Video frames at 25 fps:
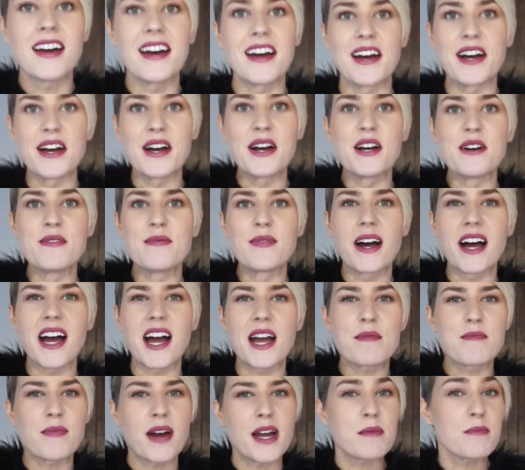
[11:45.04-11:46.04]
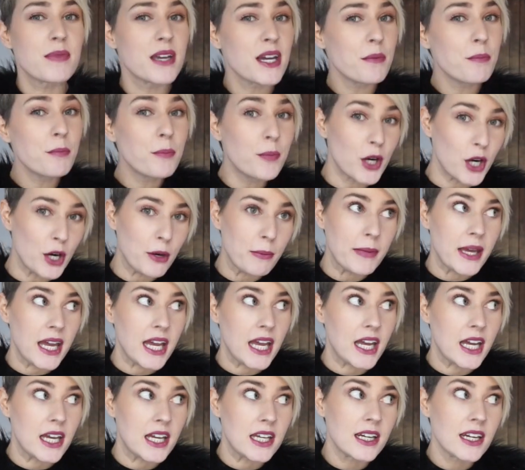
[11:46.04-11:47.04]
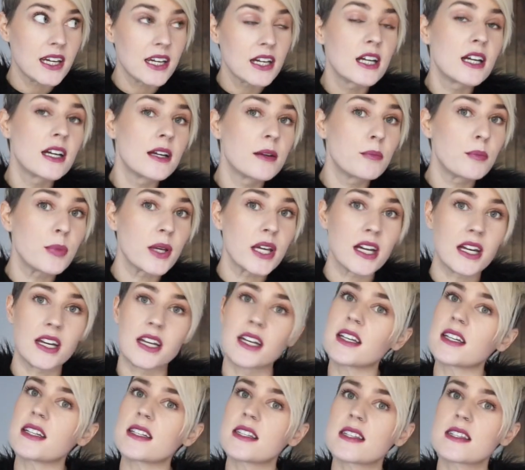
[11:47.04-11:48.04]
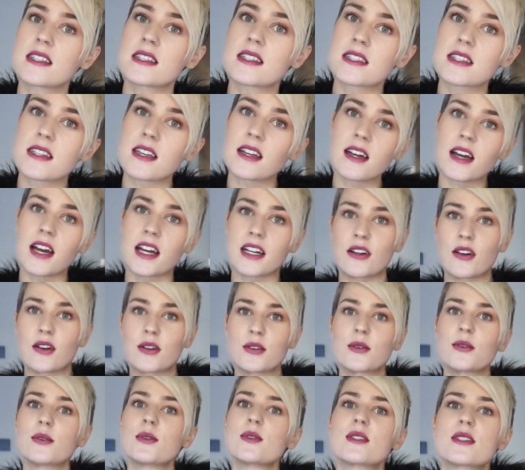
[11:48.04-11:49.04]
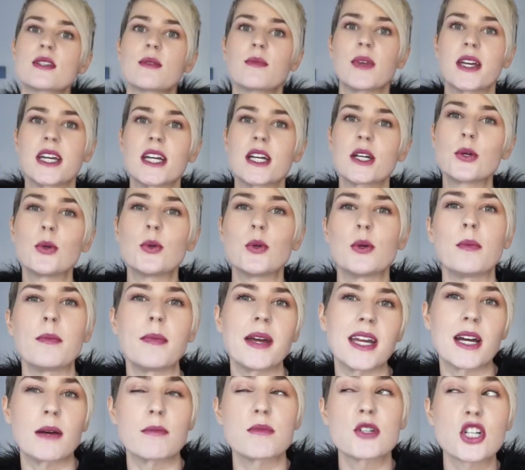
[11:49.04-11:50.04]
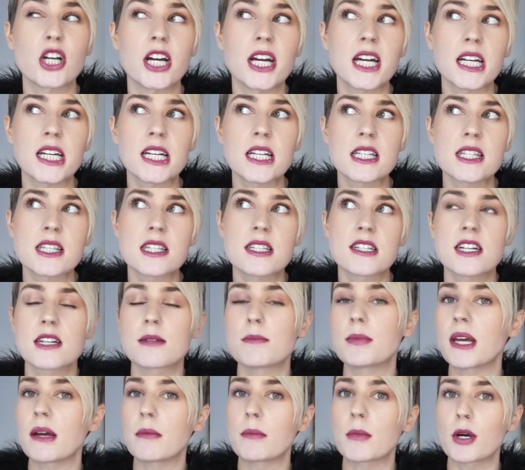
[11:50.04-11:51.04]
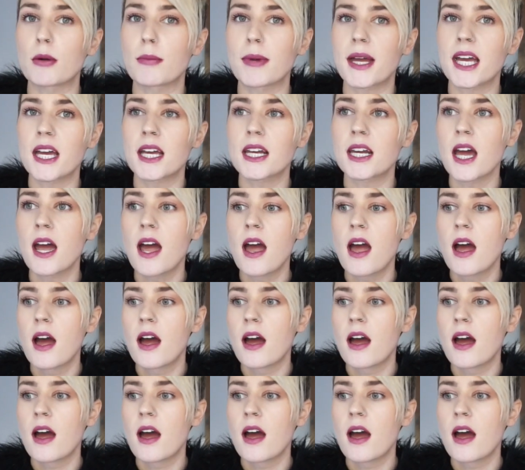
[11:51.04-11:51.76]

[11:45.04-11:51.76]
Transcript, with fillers: Um, I might be a mermaid because I know some like cool makeup tricks to be a mermaid.